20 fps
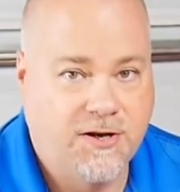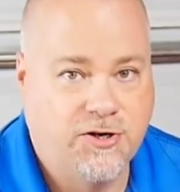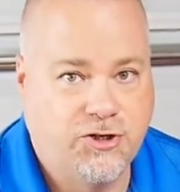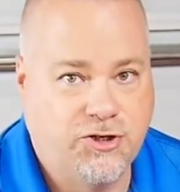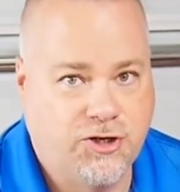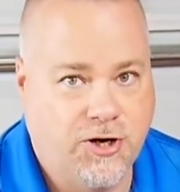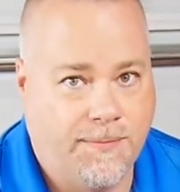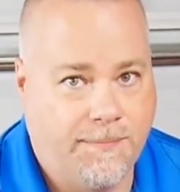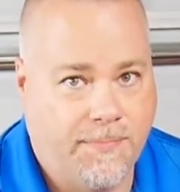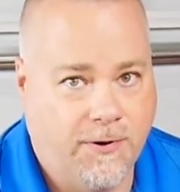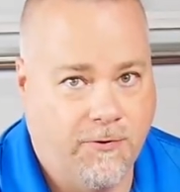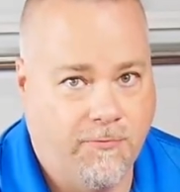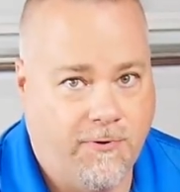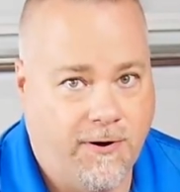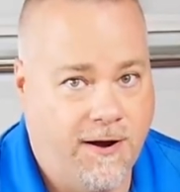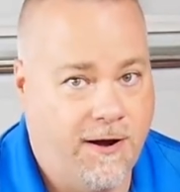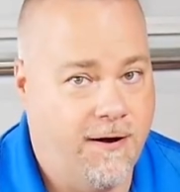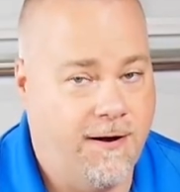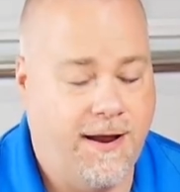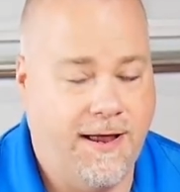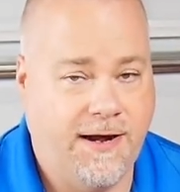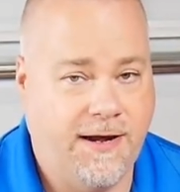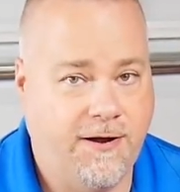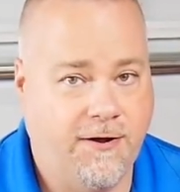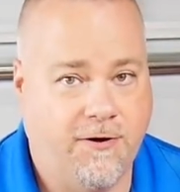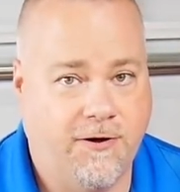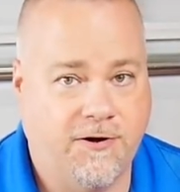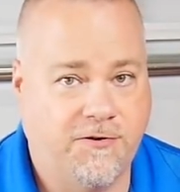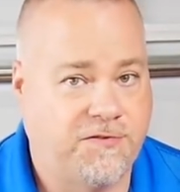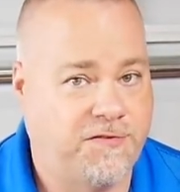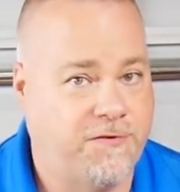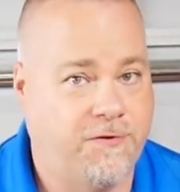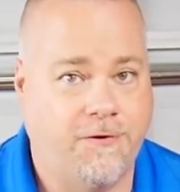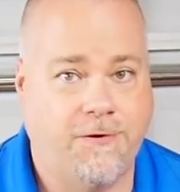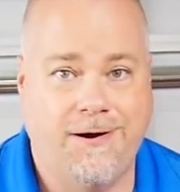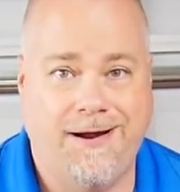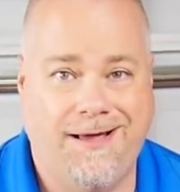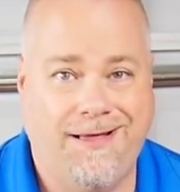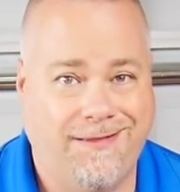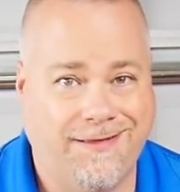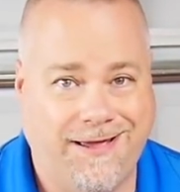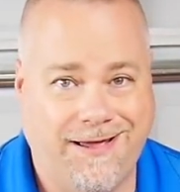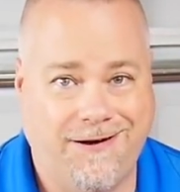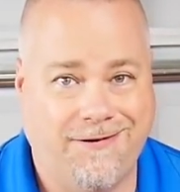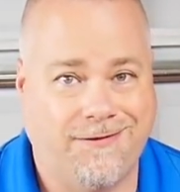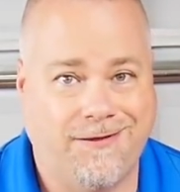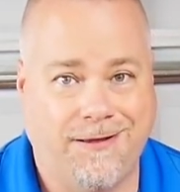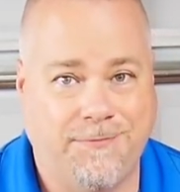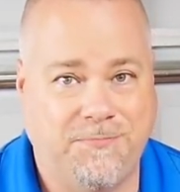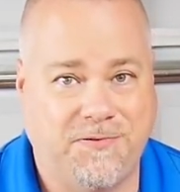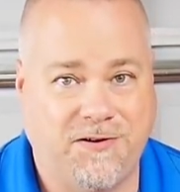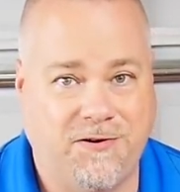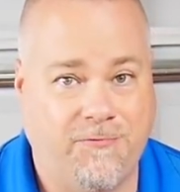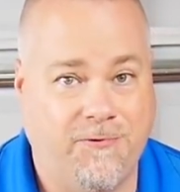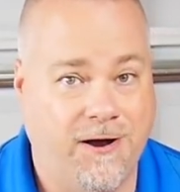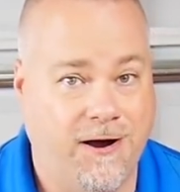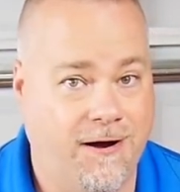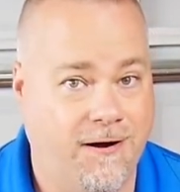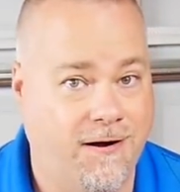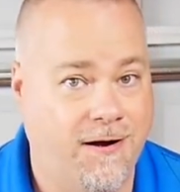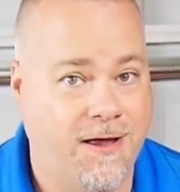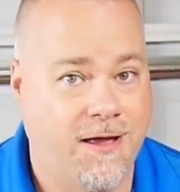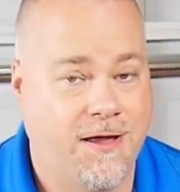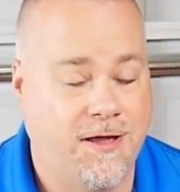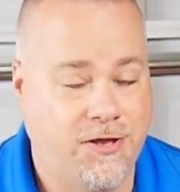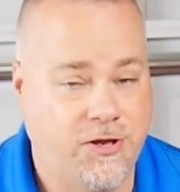Jumper wire, any auto store, alligator clips and a wire,